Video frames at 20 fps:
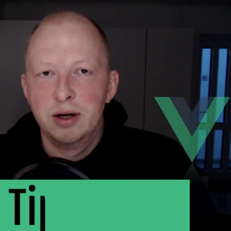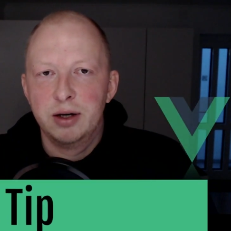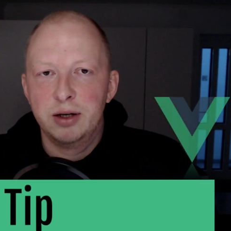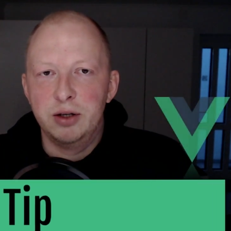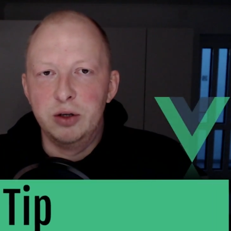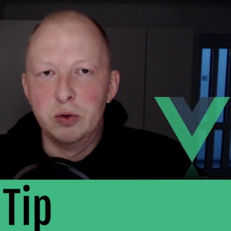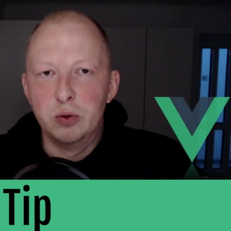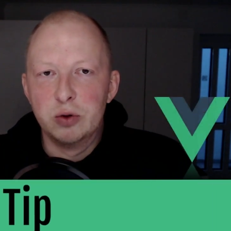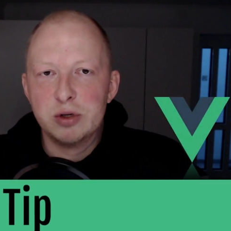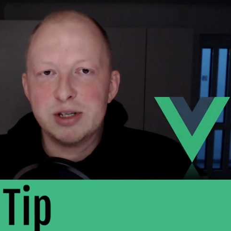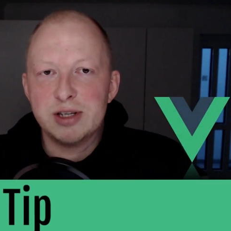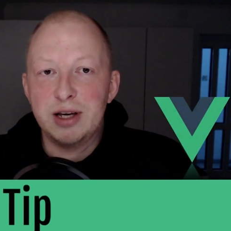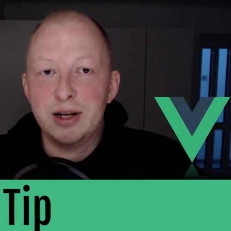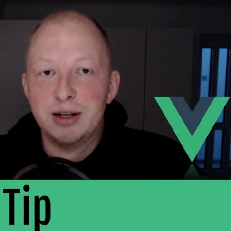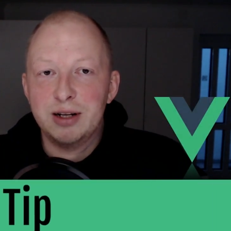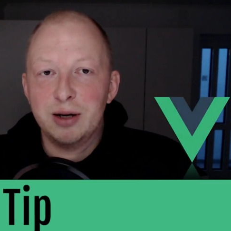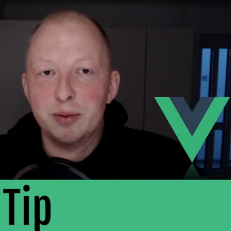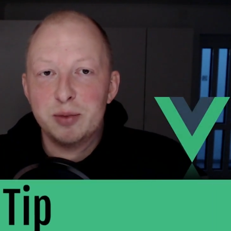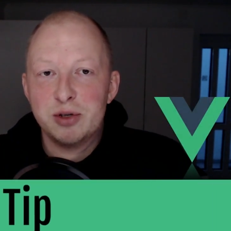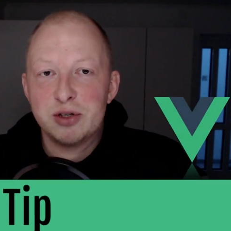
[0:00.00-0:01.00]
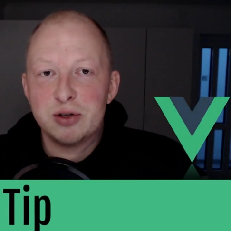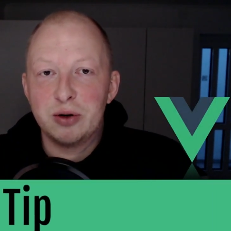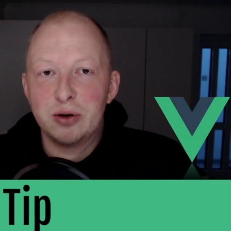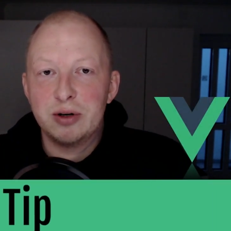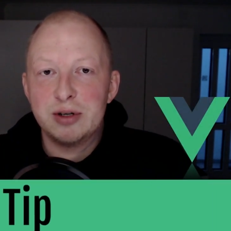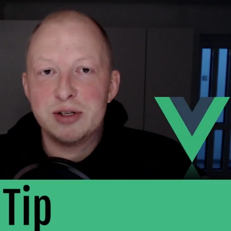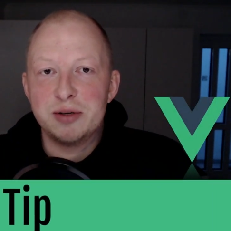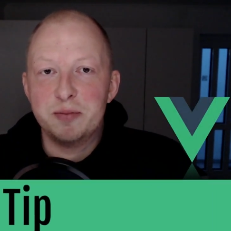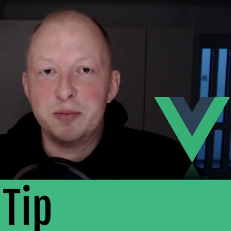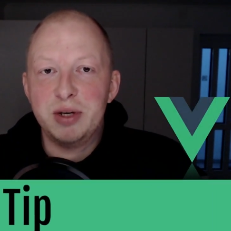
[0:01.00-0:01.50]
Use setup
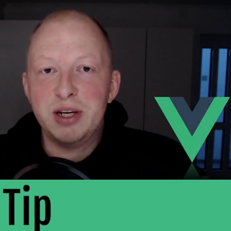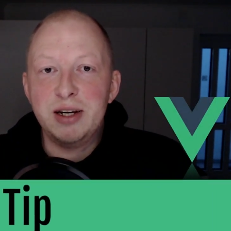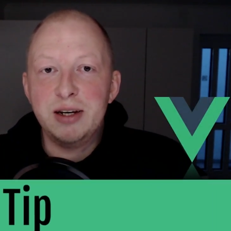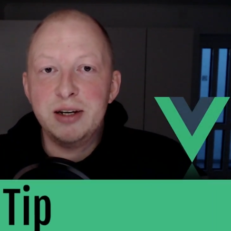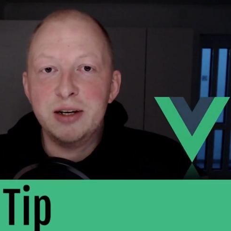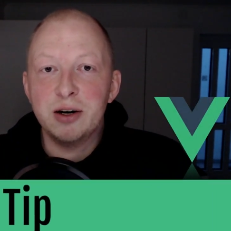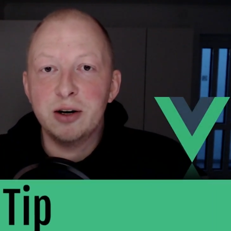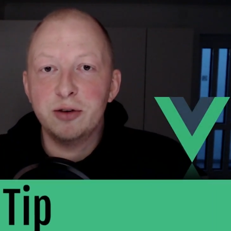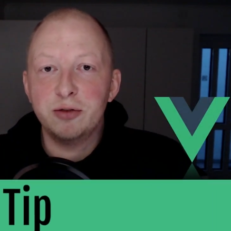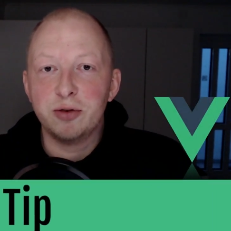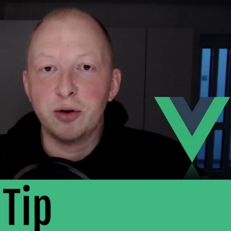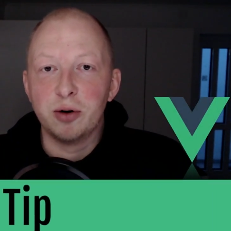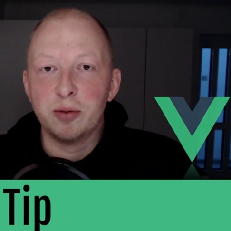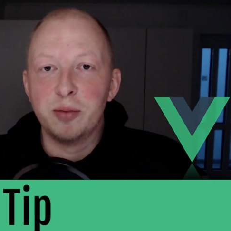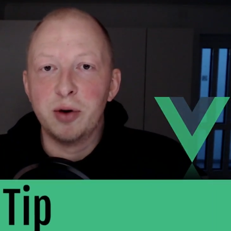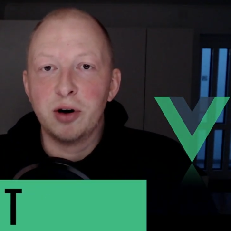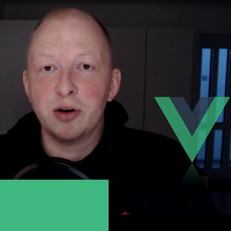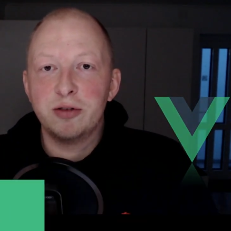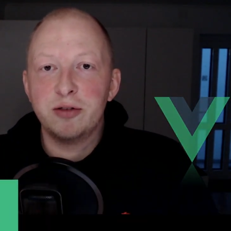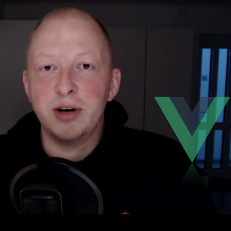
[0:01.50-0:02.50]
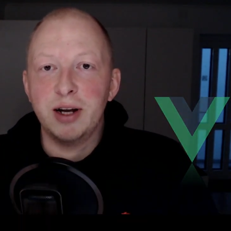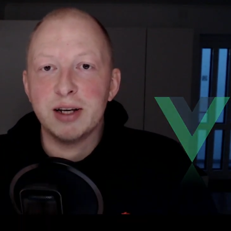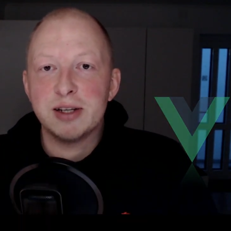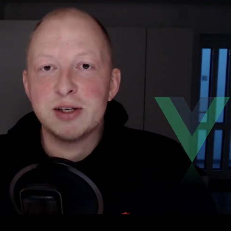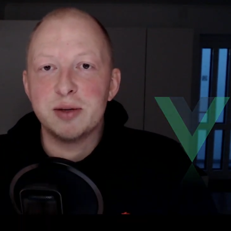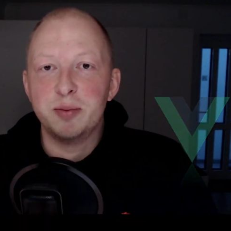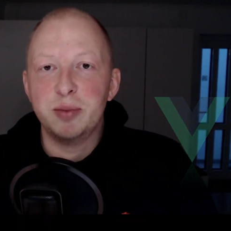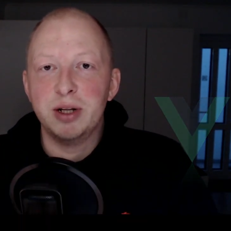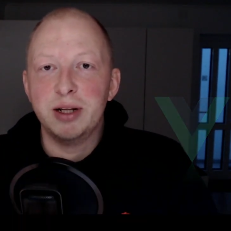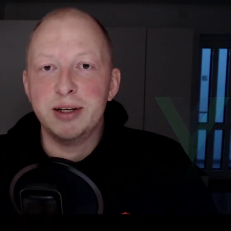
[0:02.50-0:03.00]
stores in Pinia for more
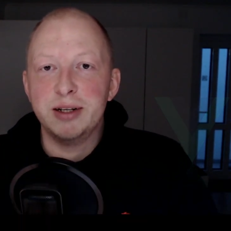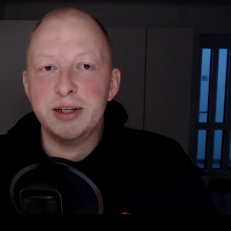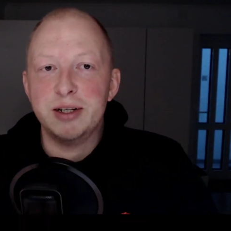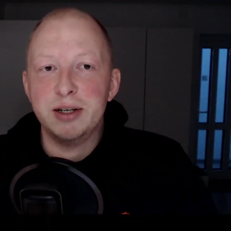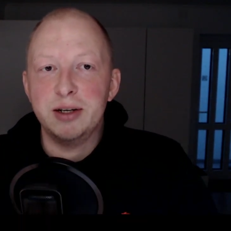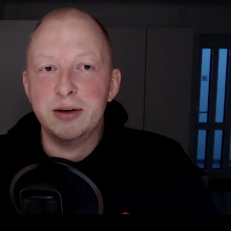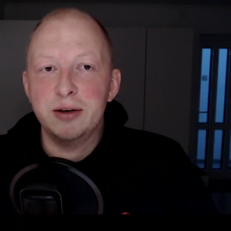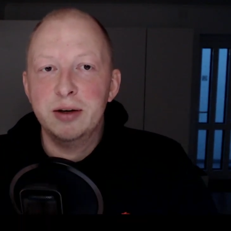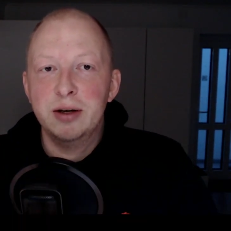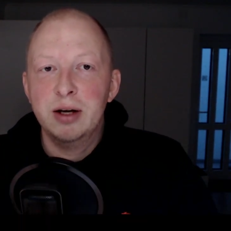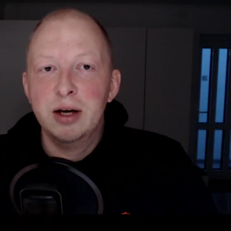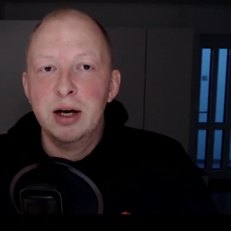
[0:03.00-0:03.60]
flexibility.